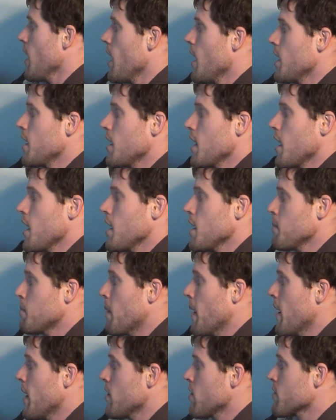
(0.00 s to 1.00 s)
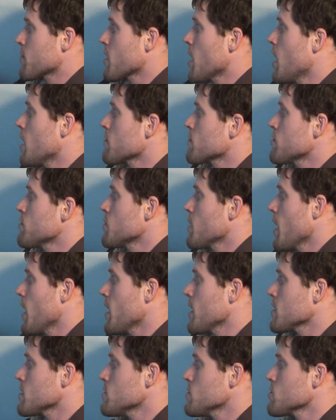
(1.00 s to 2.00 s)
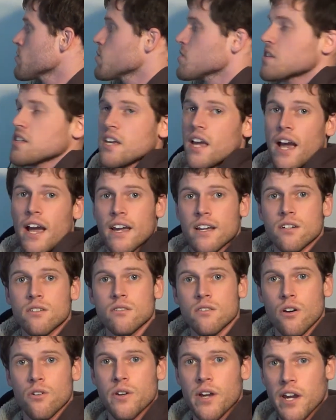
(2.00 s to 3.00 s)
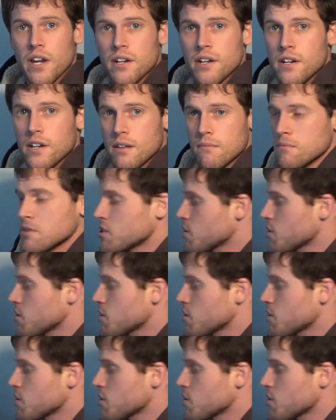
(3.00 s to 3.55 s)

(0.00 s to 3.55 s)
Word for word: and a pair of congruent angles with the angle located in